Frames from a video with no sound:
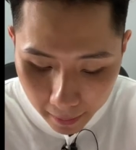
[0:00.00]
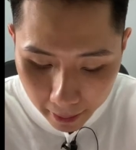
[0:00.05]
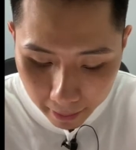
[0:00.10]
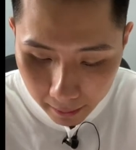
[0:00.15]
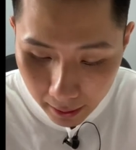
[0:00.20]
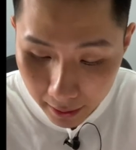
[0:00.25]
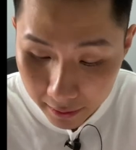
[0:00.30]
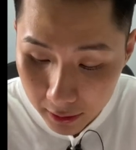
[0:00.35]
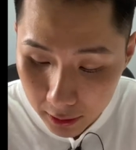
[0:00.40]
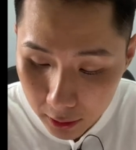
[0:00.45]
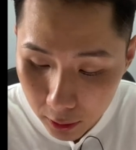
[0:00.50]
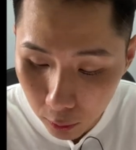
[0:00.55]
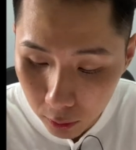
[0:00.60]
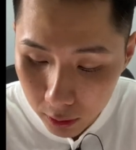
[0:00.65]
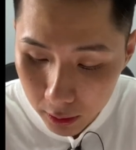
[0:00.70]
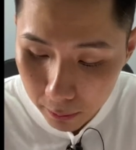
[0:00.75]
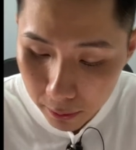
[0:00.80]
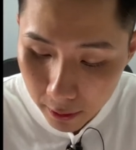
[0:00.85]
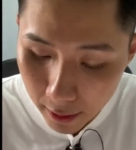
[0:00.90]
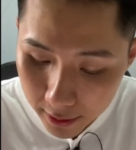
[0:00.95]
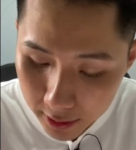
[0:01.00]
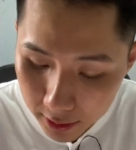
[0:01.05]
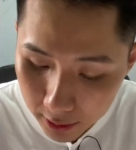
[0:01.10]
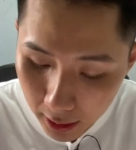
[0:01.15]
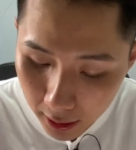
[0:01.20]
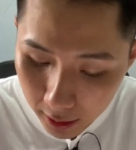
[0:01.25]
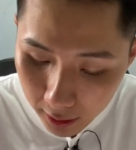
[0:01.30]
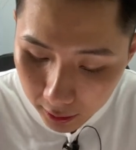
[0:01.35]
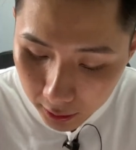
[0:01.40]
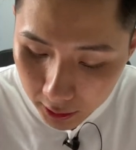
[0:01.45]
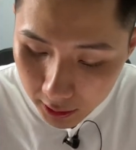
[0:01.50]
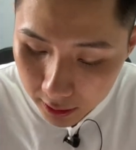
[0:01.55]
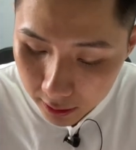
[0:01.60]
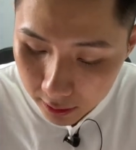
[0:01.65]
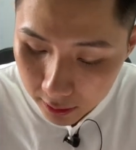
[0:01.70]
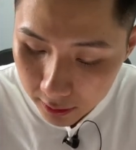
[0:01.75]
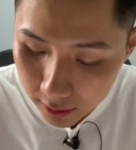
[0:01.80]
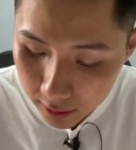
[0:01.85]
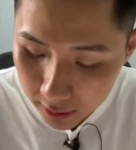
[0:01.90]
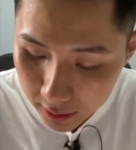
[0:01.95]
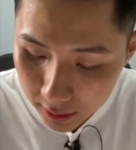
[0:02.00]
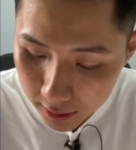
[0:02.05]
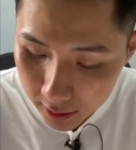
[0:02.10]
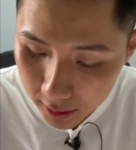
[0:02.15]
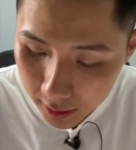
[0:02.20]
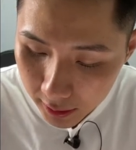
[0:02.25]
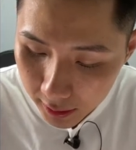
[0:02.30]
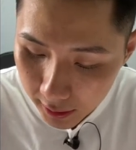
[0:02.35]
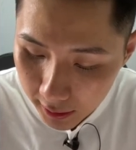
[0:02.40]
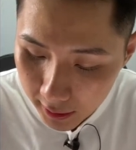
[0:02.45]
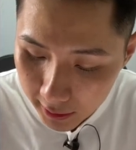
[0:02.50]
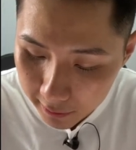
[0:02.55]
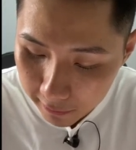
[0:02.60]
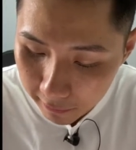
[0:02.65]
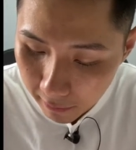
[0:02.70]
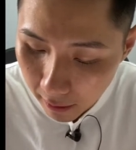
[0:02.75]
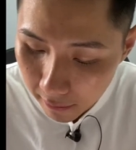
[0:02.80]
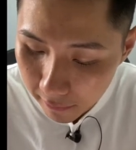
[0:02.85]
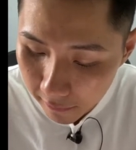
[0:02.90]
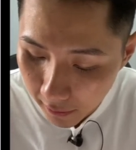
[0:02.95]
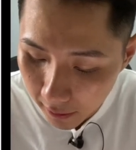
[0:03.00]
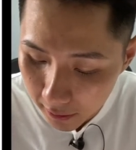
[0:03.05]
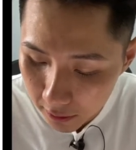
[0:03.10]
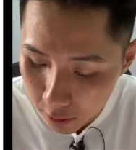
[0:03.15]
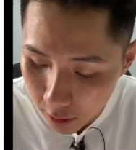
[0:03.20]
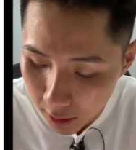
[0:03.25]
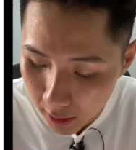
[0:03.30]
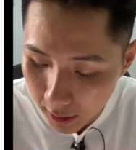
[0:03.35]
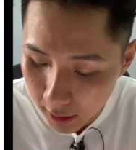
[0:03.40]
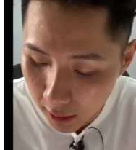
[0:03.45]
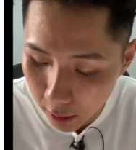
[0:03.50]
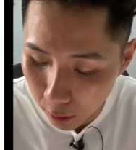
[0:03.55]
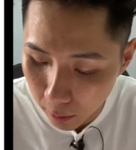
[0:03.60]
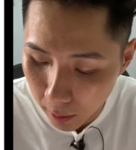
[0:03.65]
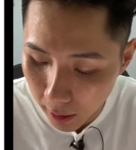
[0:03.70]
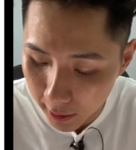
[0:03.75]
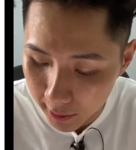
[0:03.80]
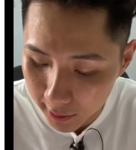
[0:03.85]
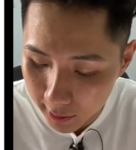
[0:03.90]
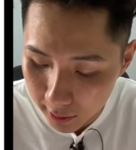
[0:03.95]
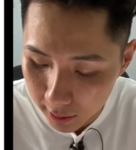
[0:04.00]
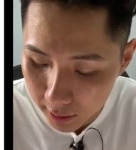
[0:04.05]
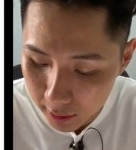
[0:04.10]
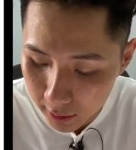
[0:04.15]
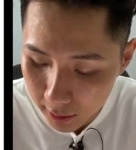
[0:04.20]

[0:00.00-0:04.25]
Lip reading: And the total pressure here is 500 kilopascal.